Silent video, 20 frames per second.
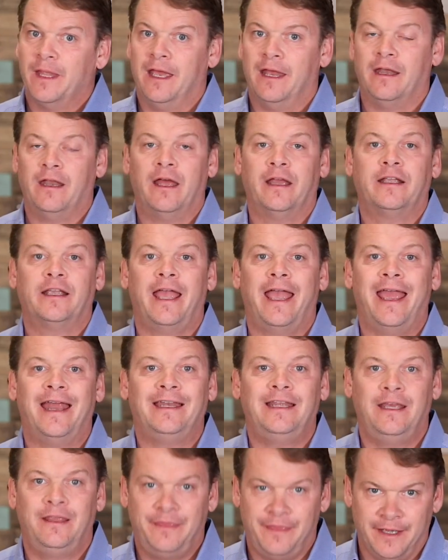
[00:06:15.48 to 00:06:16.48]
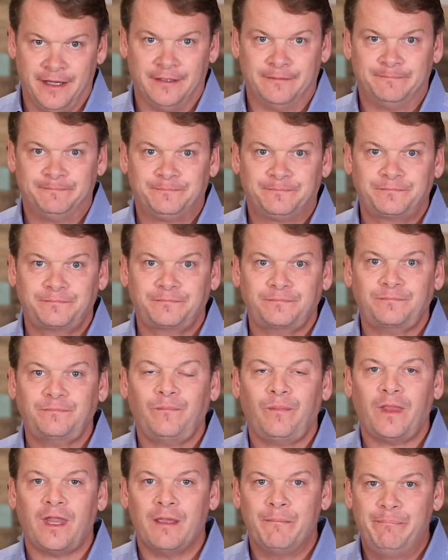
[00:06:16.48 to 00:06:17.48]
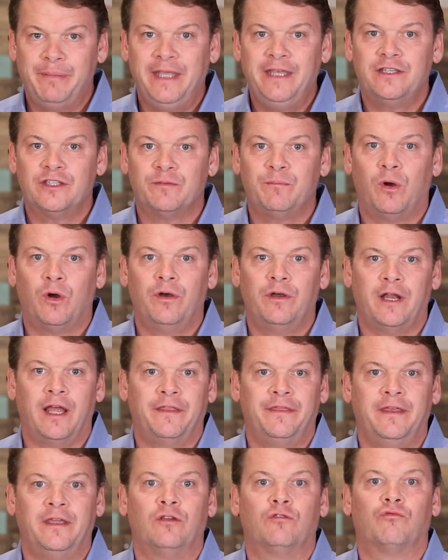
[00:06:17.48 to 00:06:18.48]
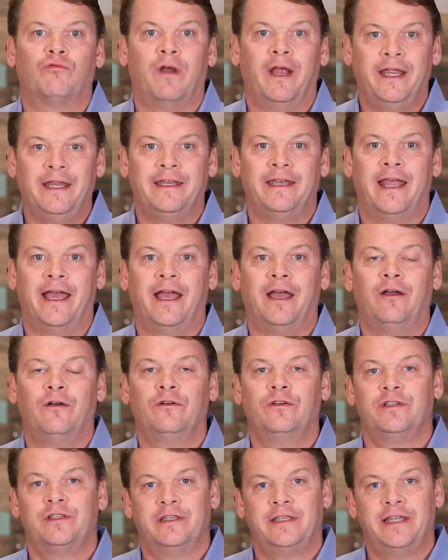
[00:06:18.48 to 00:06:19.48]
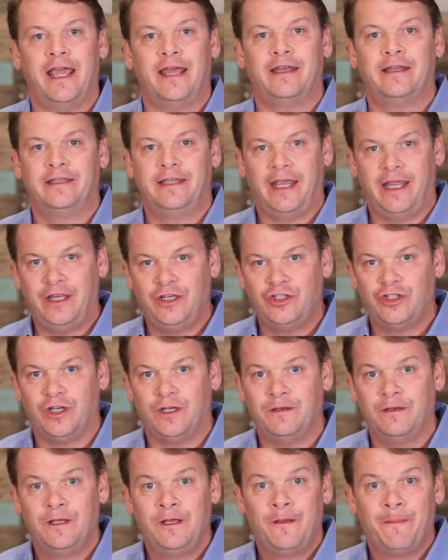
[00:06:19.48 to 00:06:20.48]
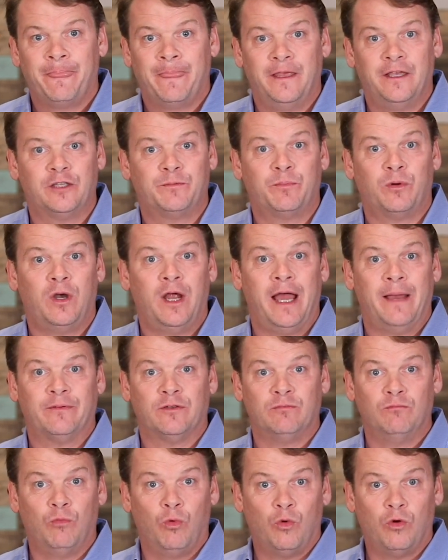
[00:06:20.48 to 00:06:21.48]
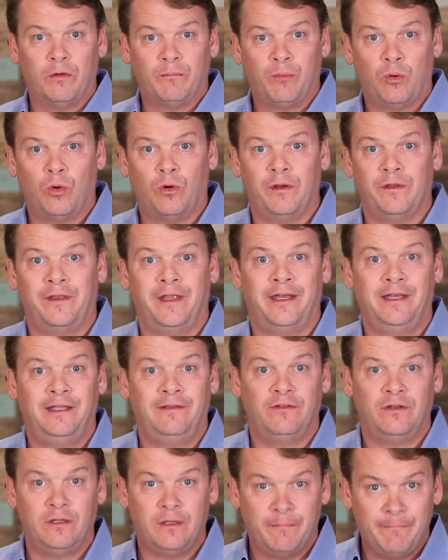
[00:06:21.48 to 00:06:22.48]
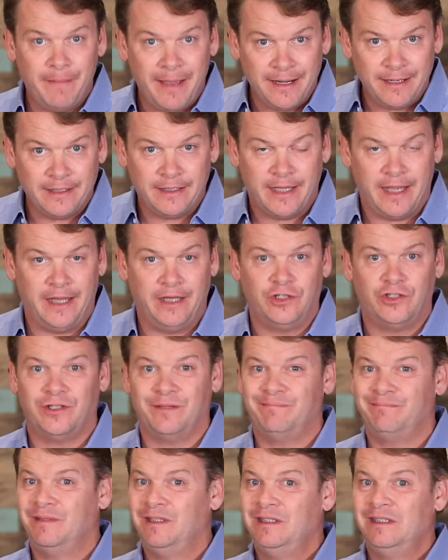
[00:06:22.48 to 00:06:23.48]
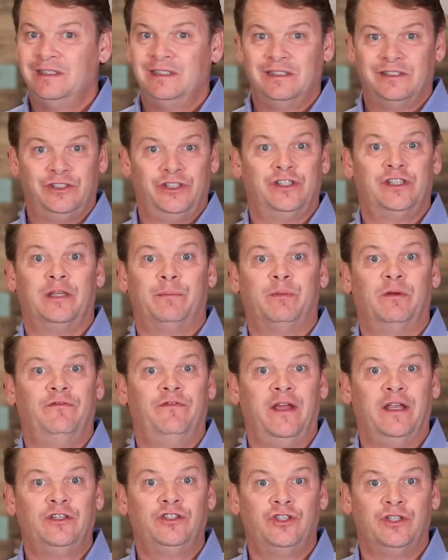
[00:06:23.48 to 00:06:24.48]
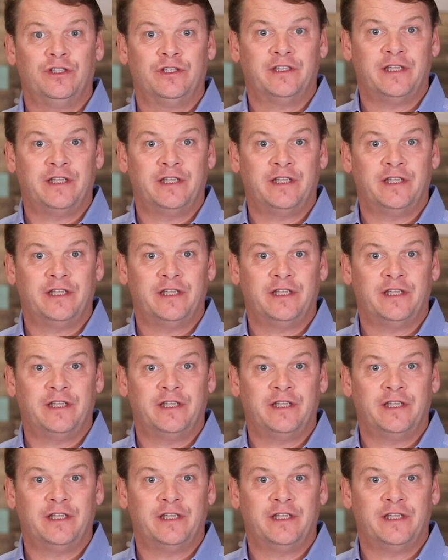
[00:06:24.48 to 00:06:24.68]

And like anything, be smart. I think right now, sanitation is perhaps more important than even the medication, just the prevention